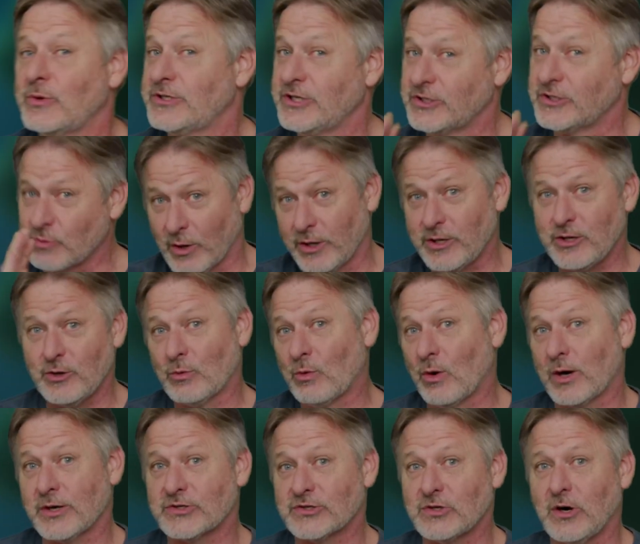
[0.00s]
is where you would
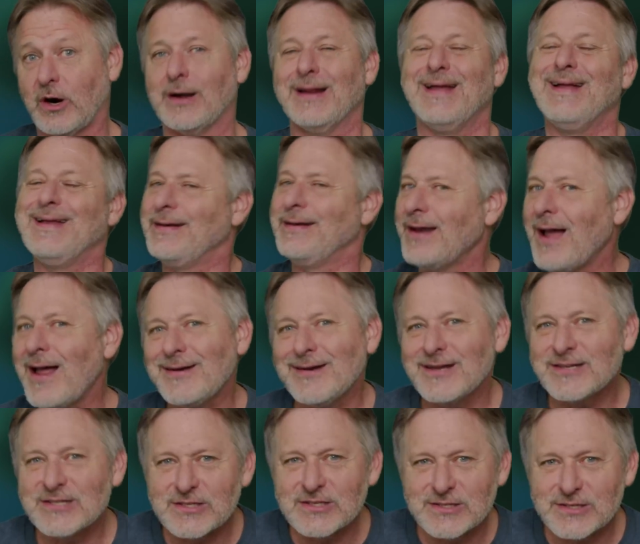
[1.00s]
want to start. Not
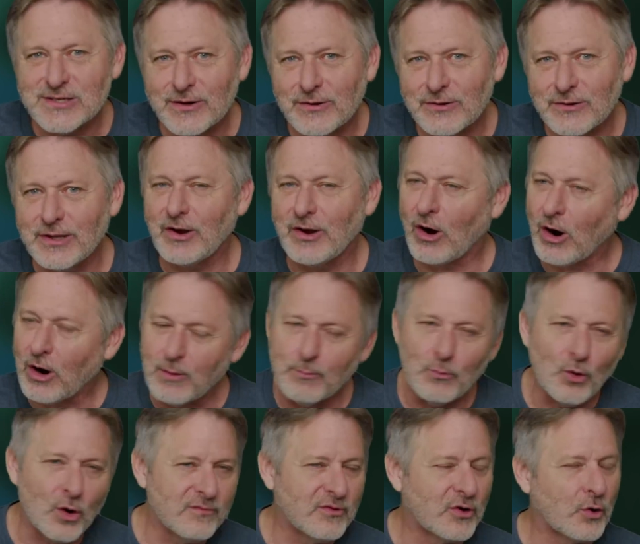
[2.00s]
necessarily horror,
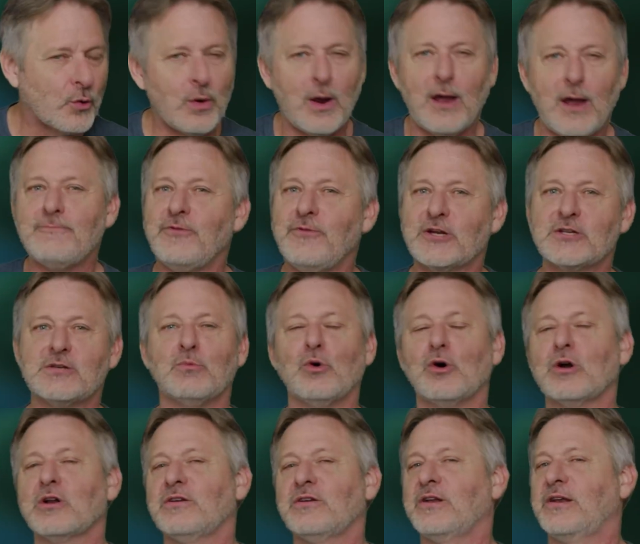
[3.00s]
more of a crime fiction, more
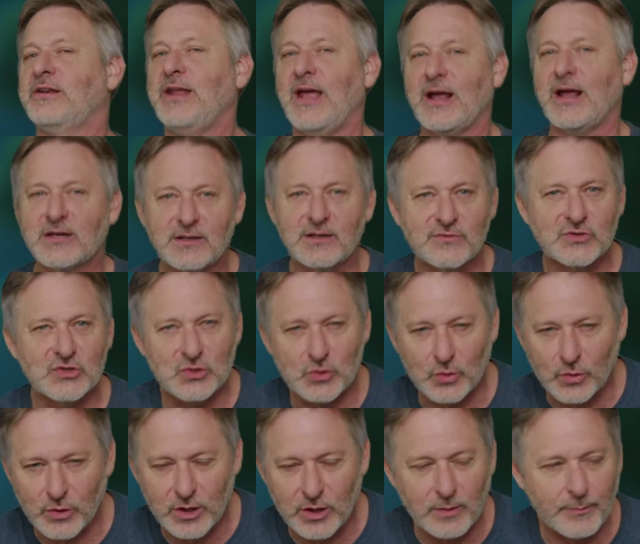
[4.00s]
of a detective
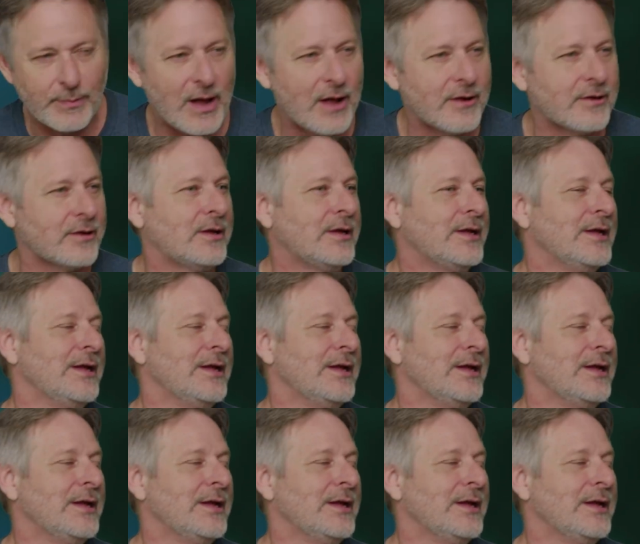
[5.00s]
story about